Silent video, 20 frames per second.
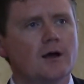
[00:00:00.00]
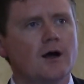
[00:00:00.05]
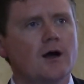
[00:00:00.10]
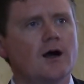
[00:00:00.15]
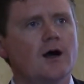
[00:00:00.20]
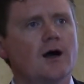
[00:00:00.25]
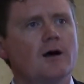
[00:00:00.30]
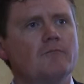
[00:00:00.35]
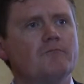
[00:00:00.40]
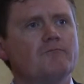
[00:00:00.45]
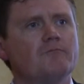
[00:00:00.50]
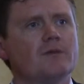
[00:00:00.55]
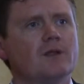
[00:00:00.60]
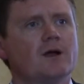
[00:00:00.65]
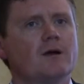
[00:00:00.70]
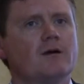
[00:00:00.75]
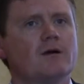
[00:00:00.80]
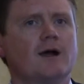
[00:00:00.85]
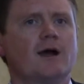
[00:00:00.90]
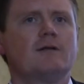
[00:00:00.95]

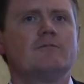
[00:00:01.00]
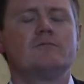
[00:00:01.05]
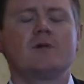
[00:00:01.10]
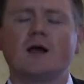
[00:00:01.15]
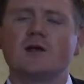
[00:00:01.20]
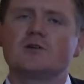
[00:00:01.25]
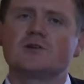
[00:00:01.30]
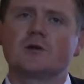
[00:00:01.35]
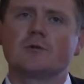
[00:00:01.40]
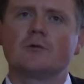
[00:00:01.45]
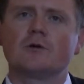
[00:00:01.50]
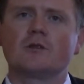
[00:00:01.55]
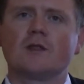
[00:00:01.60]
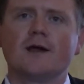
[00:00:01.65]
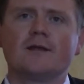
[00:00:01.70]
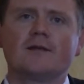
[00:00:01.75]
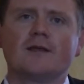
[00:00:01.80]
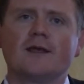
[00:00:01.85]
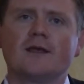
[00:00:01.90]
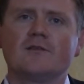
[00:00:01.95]
I sure would
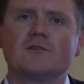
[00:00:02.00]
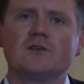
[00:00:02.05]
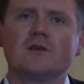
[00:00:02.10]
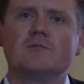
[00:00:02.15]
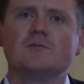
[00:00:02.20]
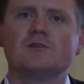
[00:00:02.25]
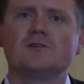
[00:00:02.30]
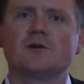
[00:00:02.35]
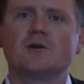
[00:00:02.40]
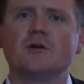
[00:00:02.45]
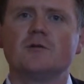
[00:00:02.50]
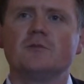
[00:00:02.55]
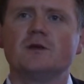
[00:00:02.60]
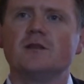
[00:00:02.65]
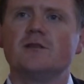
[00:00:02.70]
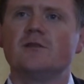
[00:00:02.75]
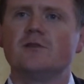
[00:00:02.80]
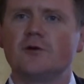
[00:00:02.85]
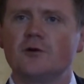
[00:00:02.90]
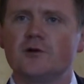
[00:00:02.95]
like to see Missouri
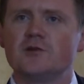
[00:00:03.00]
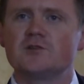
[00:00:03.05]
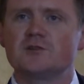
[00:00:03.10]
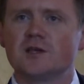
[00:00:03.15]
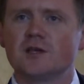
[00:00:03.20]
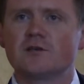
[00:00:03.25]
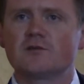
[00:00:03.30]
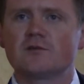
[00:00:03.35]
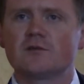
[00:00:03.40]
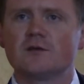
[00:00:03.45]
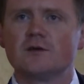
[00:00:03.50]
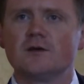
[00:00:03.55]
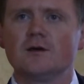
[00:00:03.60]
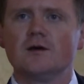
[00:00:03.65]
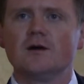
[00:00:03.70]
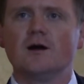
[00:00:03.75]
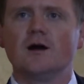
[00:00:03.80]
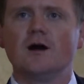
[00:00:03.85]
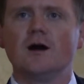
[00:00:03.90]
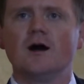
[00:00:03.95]
be the 36th
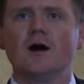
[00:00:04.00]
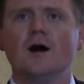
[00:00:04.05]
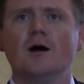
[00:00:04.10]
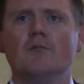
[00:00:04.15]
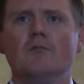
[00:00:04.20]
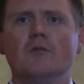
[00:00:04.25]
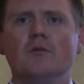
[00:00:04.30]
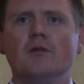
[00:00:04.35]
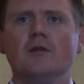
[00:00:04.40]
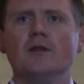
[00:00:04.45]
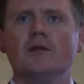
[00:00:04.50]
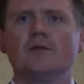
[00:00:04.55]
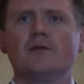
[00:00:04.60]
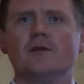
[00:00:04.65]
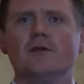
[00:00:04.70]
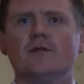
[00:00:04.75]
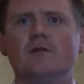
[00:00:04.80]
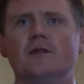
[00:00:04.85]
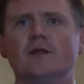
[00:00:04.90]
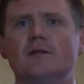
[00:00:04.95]

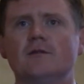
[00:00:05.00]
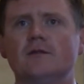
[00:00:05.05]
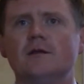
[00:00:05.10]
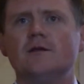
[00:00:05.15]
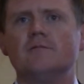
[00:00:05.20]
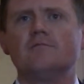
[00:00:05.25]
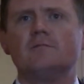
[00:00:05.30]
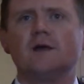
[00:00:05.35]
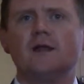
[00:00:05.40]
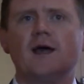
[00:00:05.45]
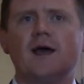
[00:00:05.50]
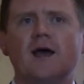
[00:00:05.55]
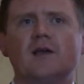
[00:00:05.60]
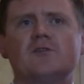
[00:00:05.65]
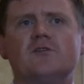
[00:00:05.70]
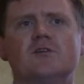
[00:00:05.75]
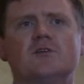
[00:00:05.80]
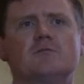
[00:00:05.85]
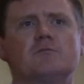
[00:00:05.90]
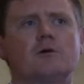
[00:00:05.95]
that
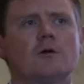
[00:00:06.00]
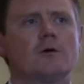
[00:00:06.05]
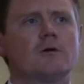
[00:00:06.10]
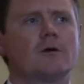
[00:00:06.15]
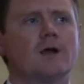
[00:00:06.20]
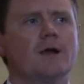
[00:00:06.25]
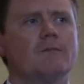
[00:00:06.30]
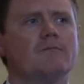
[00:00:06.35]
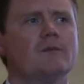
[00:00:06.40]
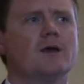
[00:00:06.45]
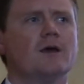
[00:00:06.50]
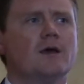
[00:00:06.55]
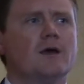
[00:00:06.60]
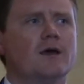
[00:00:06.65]
has this program.